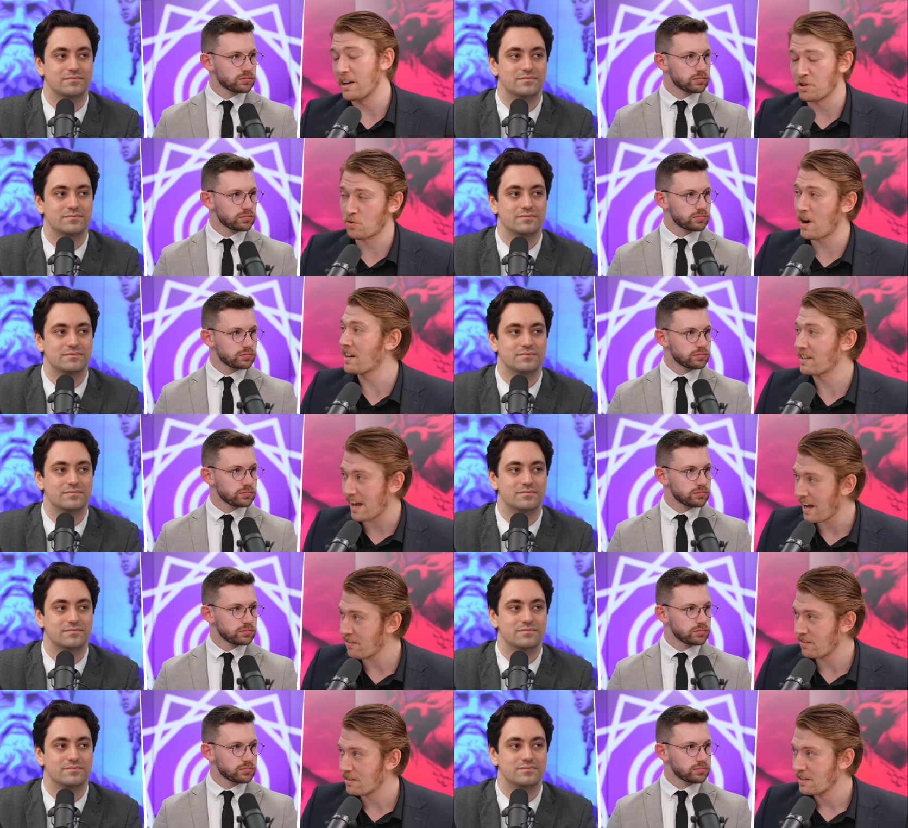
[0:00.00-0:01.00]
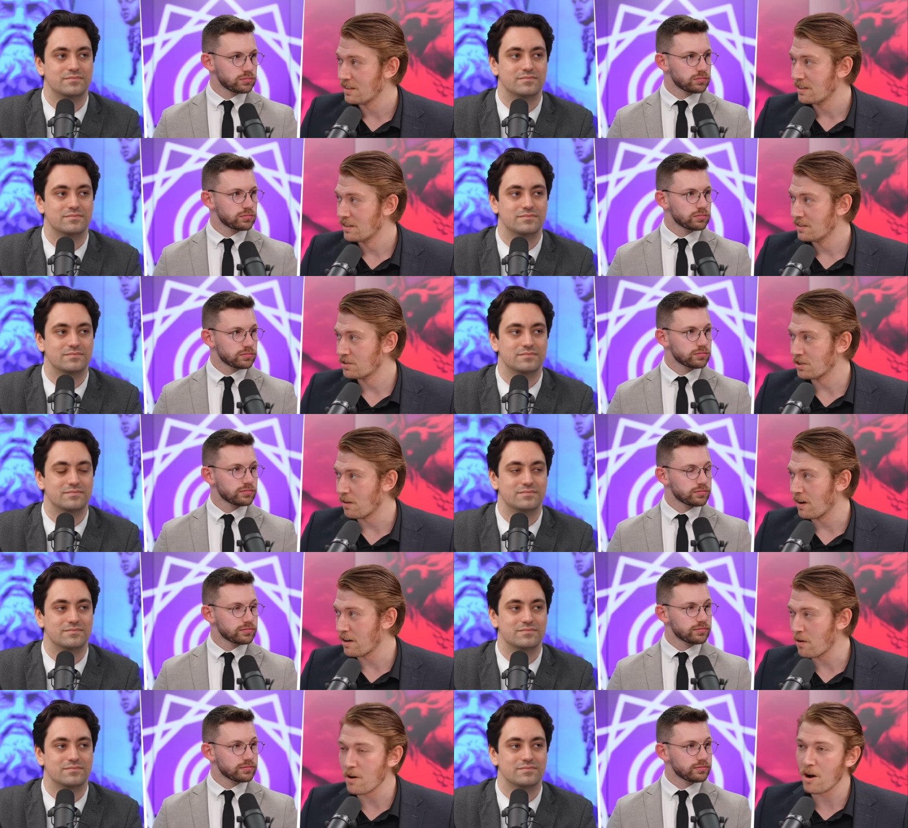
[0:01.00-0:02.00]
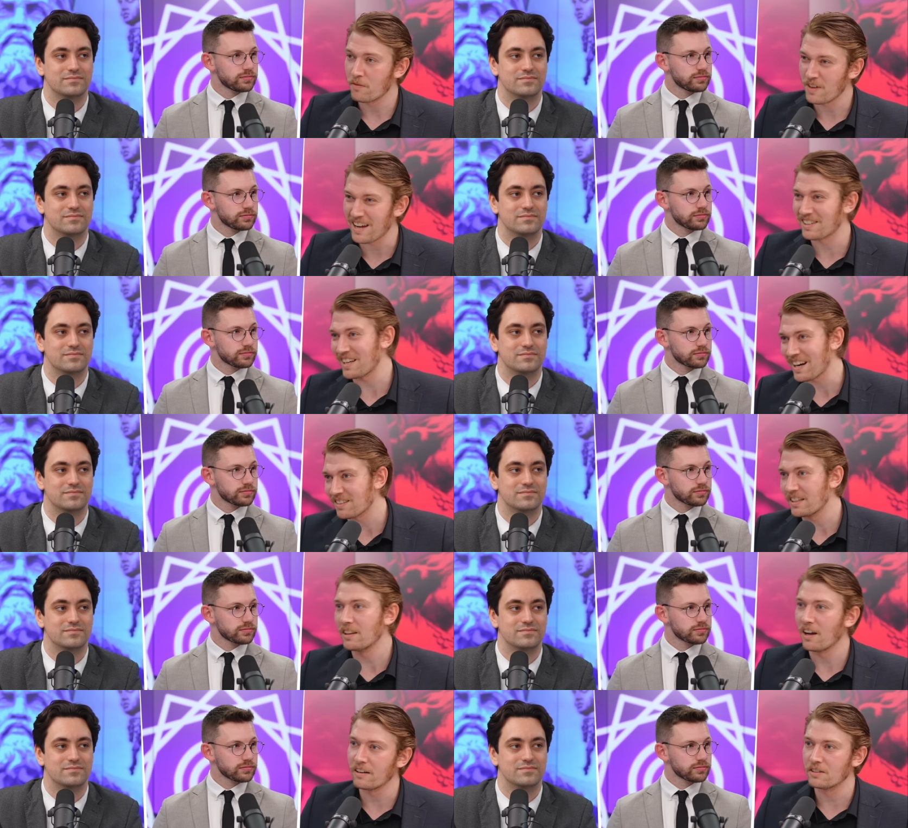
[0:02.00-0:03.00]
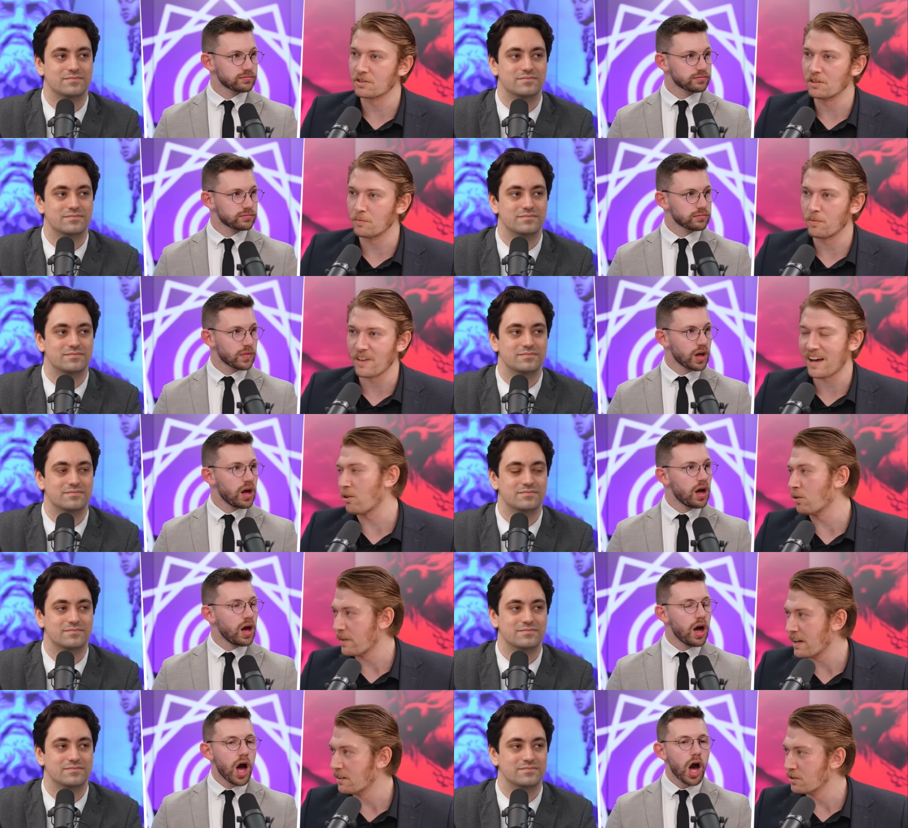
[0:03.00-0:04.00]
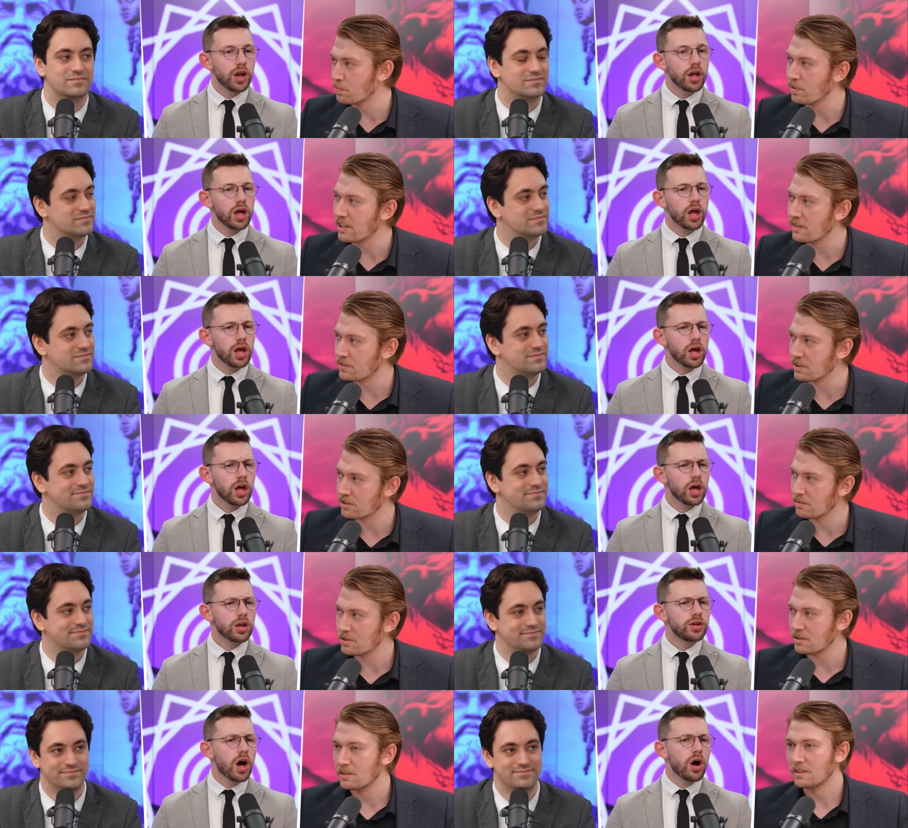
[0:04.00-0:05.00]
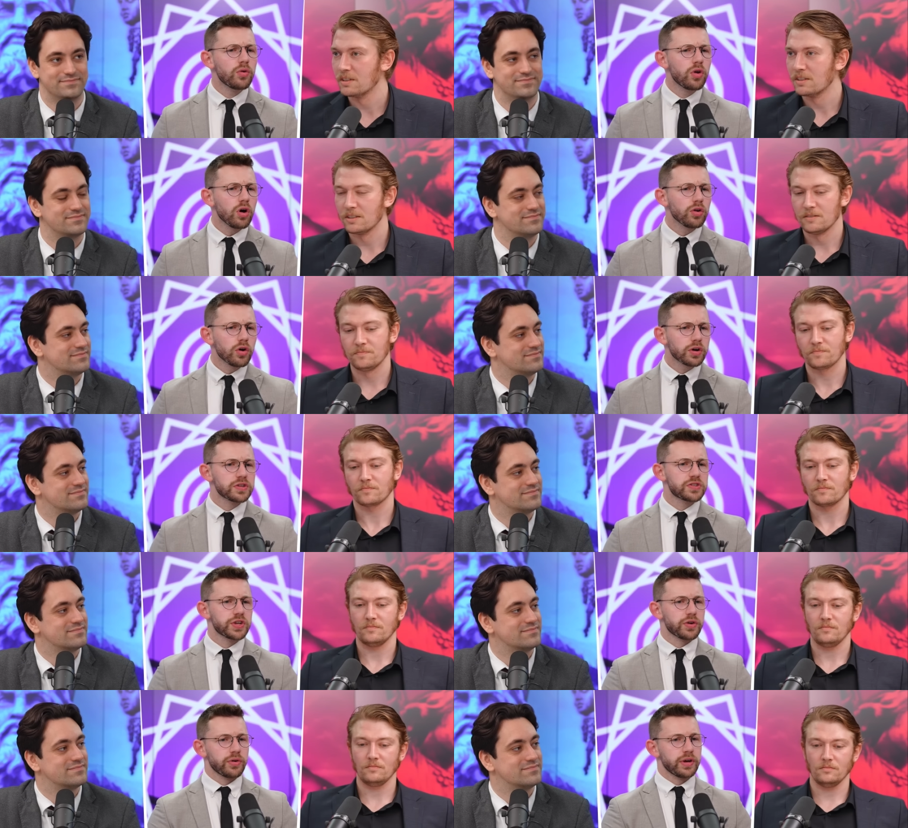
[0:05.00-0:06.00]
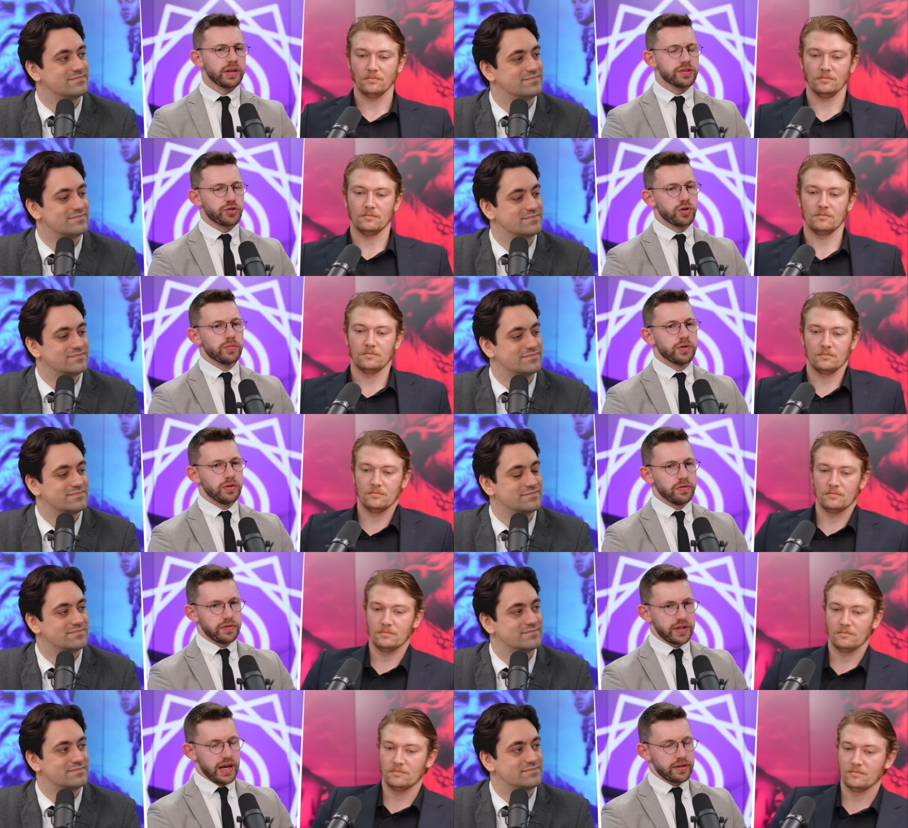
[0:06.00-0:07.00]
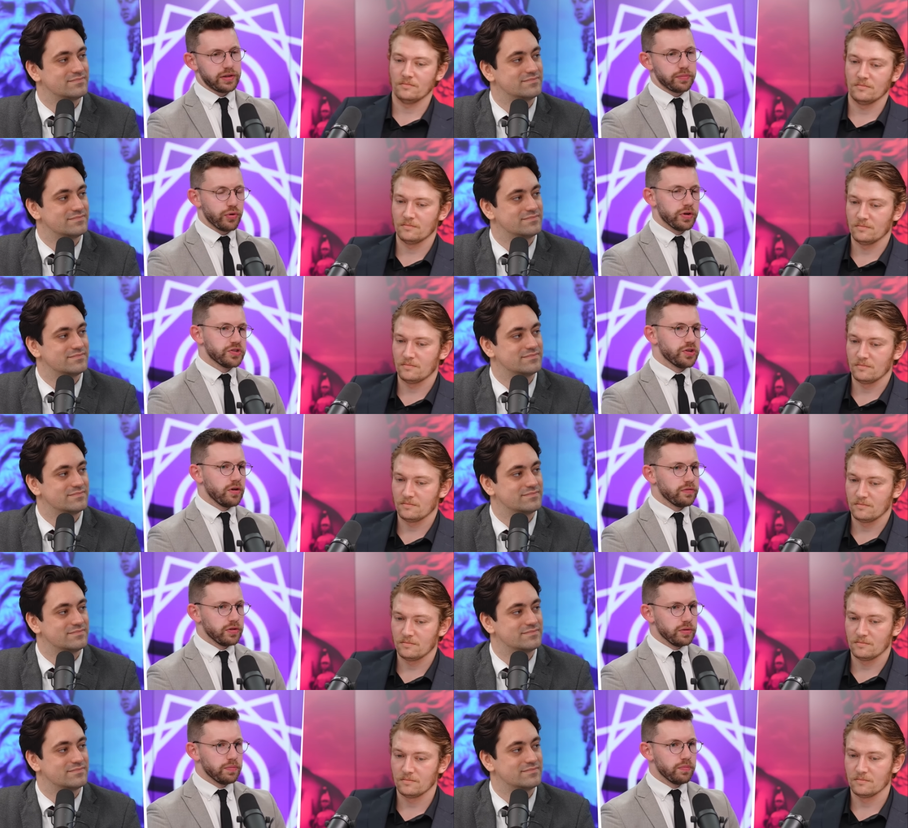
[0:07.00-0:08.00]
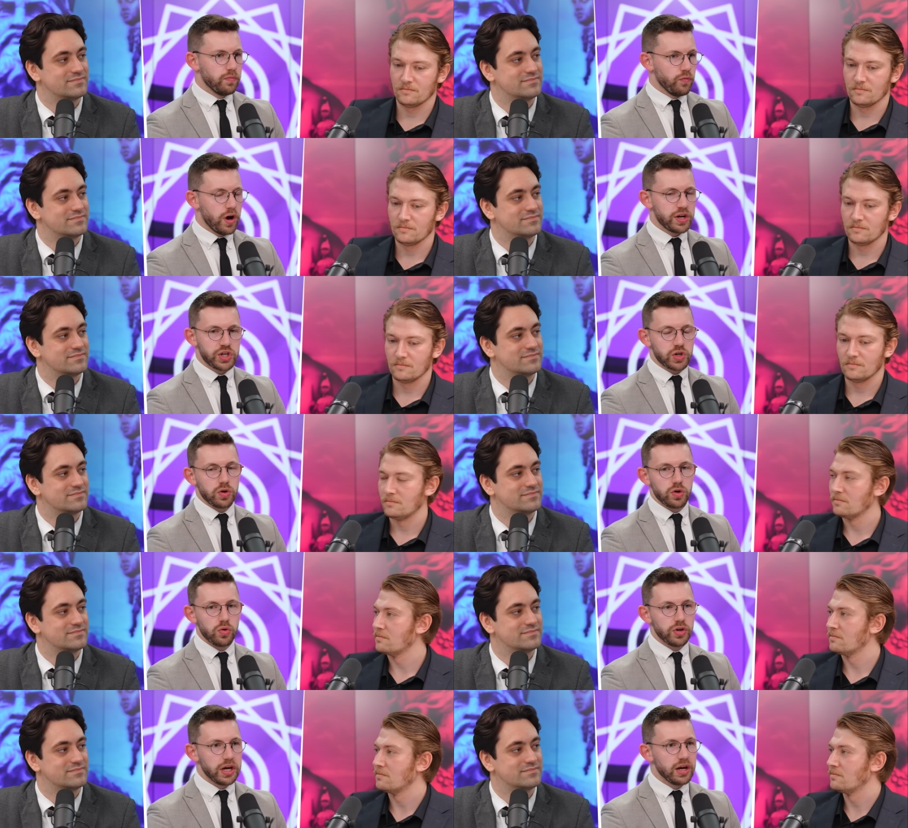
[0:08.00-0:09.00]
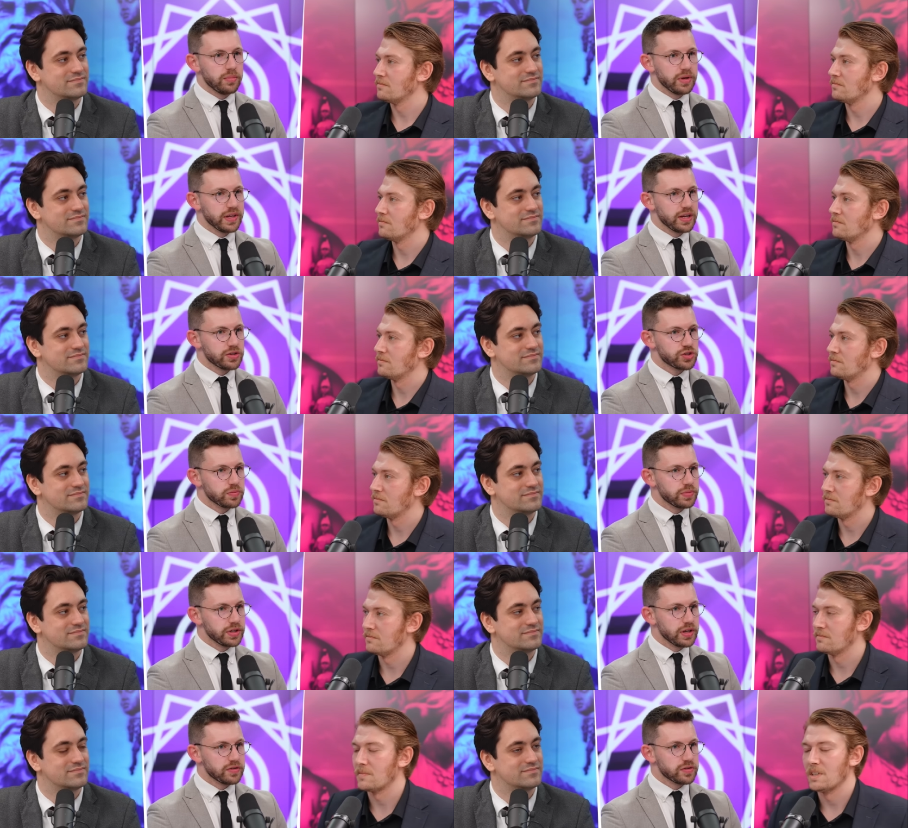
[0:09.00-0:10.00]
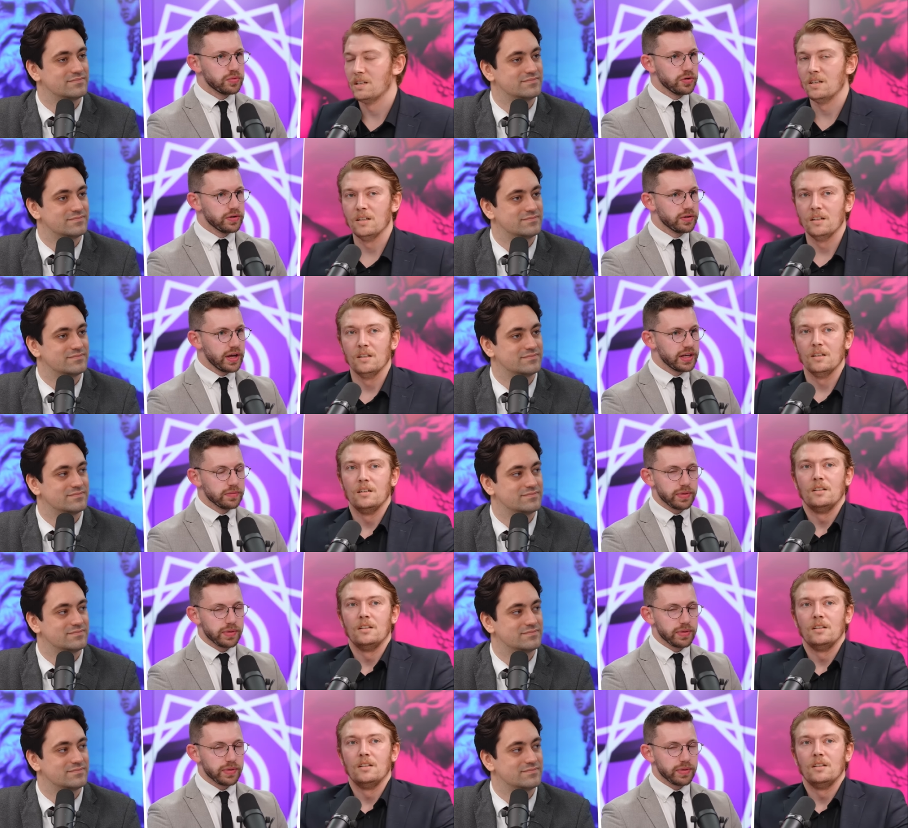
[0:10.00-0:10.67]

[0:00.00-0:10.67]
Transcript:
Speaker 1: a tradcath, so I don't know if that exactly lines up with Adolf Hitler's belief system.
Speaker 2: No, not not considering his treatment of the Catholic priests off the Reich Concordat. I mean, that should be enough to put any